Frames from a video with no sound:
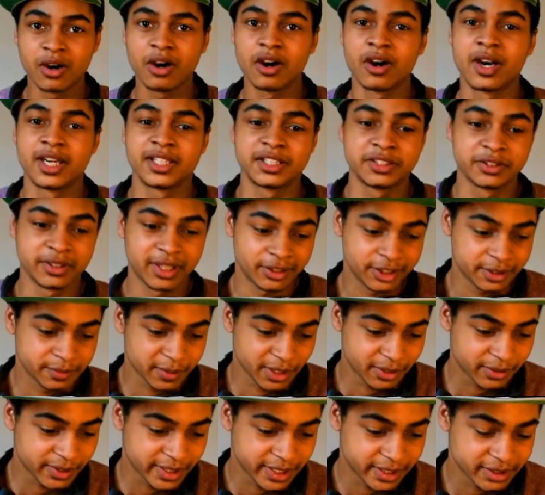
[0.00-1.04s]
Alright, so that was
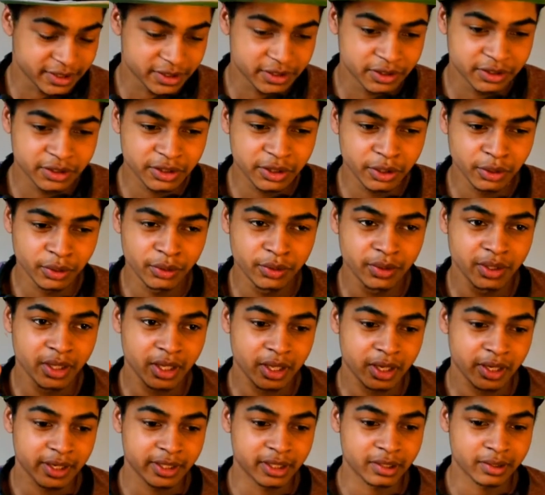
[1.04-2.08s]
my reaction to
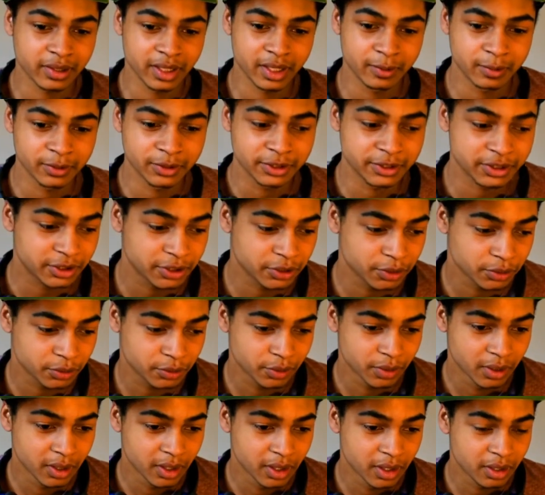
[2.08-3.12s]
the Incredibles 2
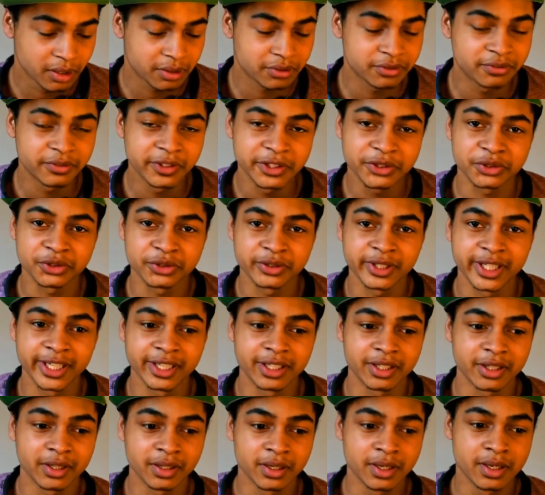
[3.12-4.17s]
official
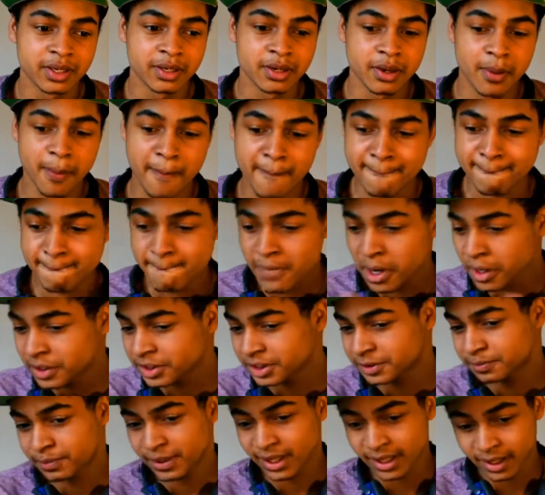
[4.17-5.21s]
trailer.
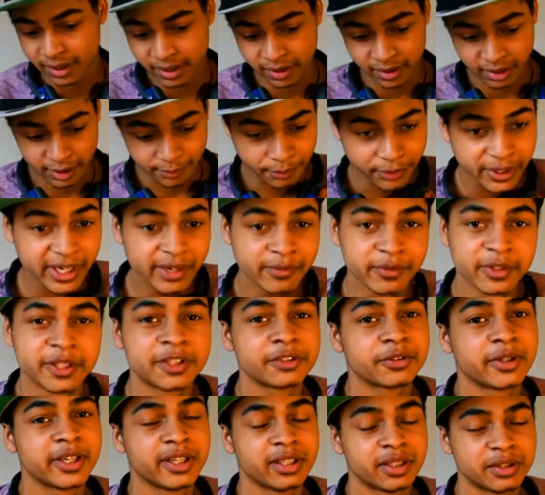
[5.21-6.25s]
Much better than the previous
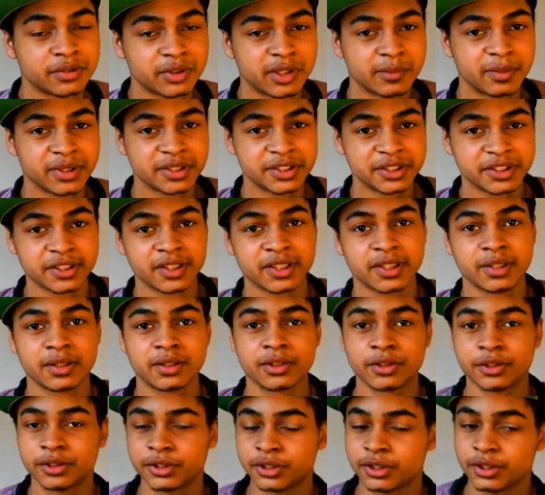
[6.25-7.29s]
trailers we've been seeing,
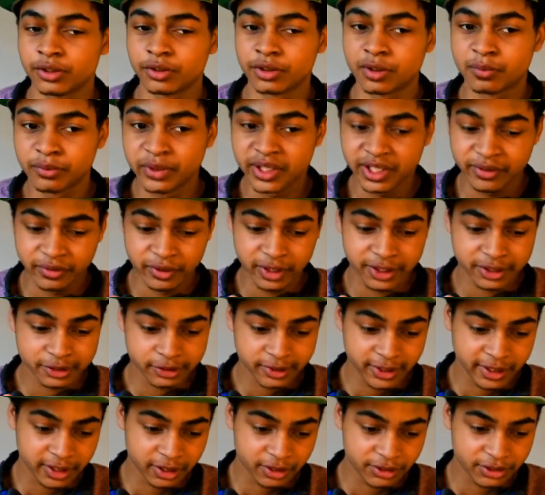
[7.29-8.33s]
because, you know, the previous
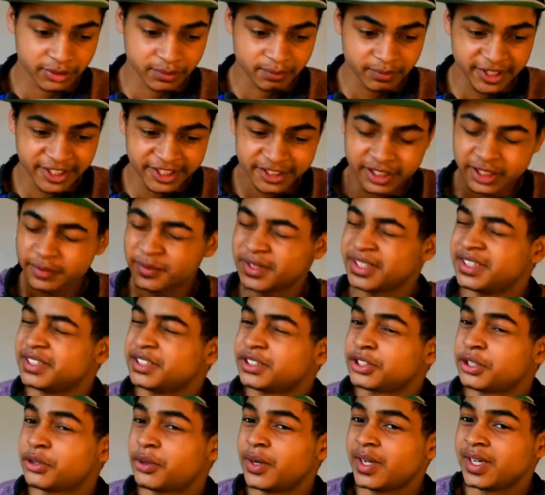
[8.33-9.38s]
trailers have basically been
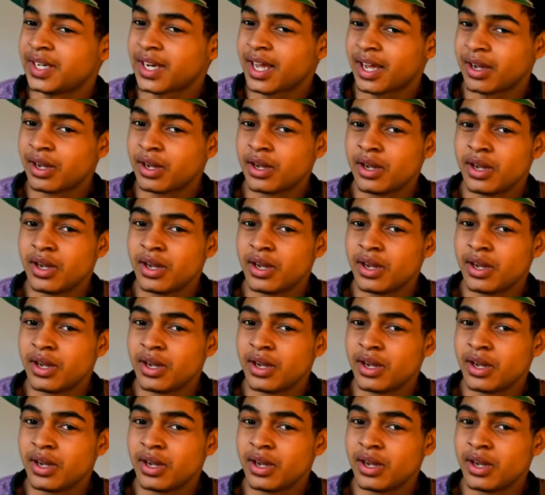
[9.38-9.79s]
showing that